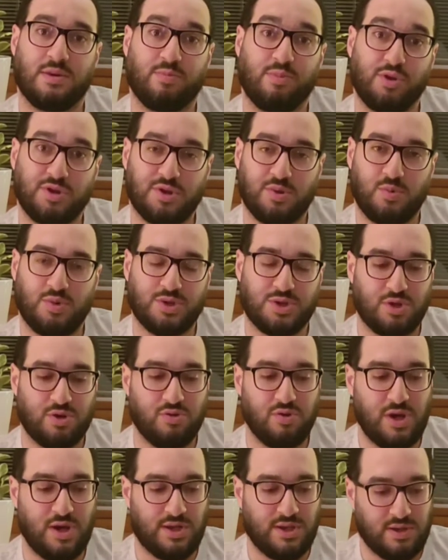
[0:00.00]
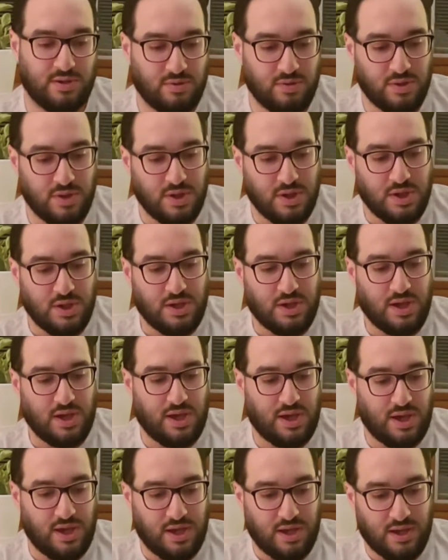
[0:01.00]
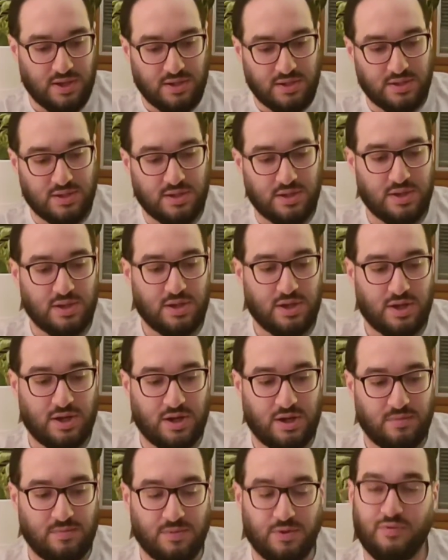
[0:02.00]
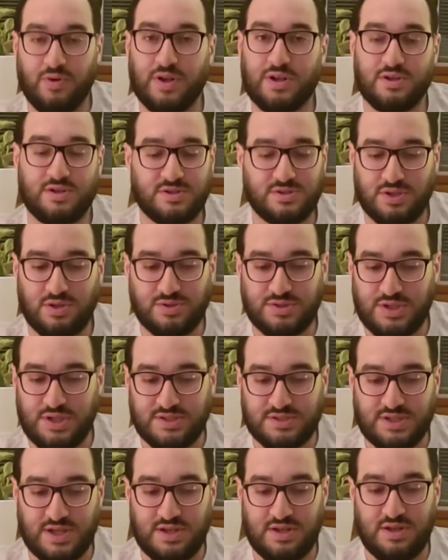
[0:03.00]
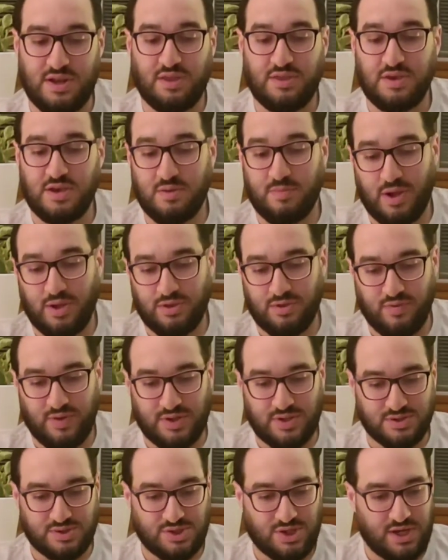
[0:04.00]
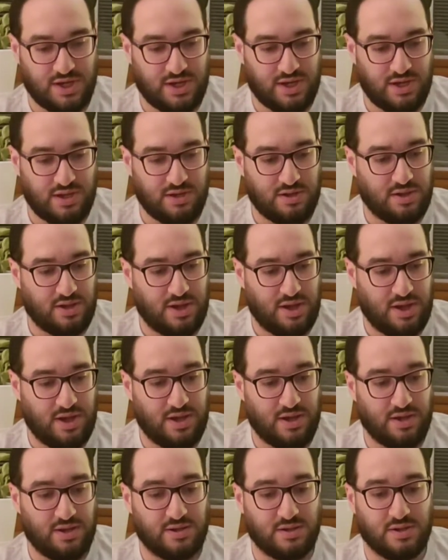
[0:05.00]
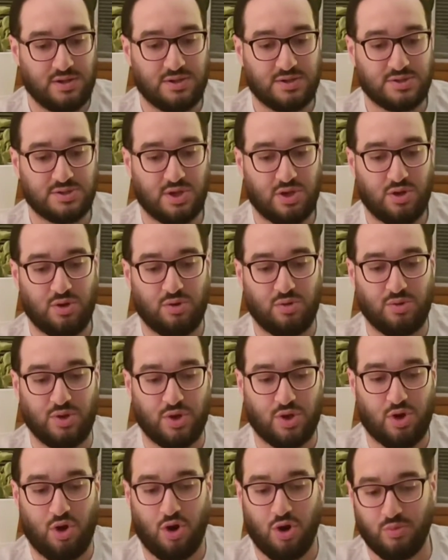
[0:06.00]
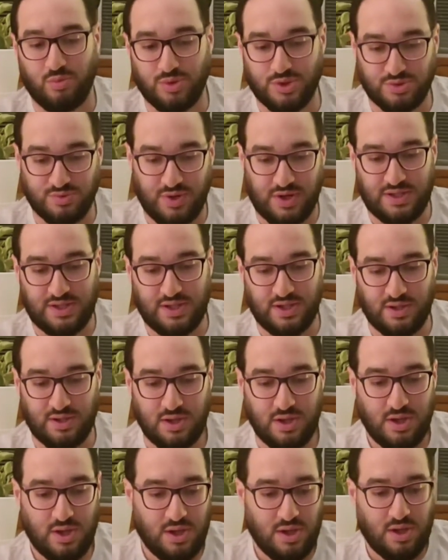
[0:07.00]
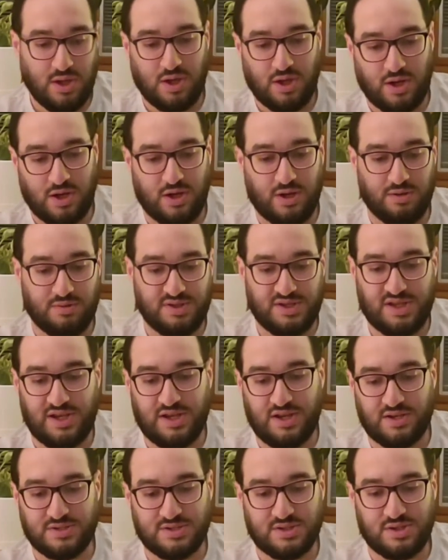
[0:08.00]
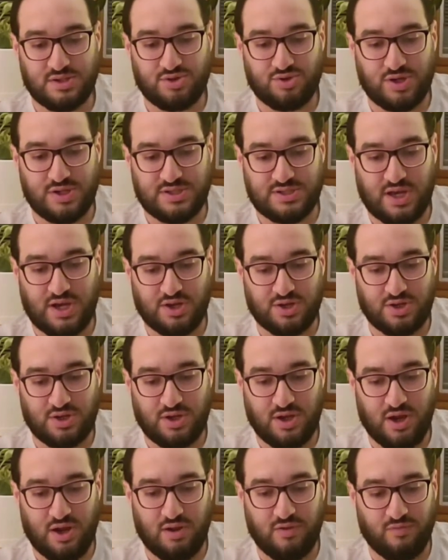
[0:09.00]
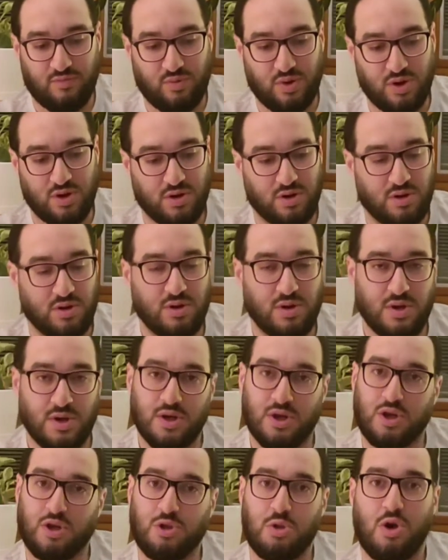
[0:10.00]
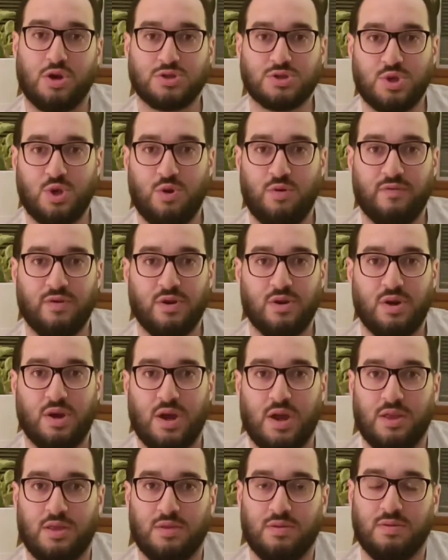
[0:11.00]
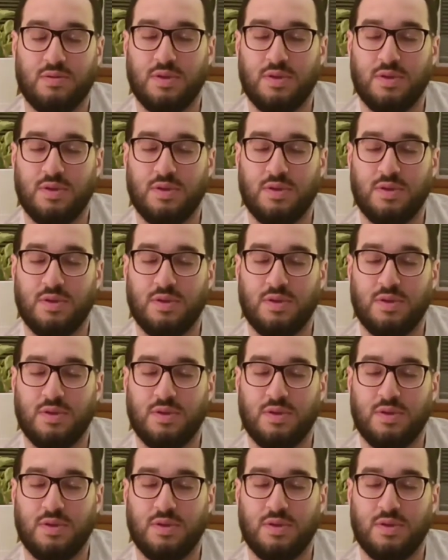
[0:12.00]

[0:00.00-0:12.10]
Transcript: person was agreeing to. And the rental associate said nothing about the rental jacket, and so the car was rented. The details of the transaction kind of were glossed over, and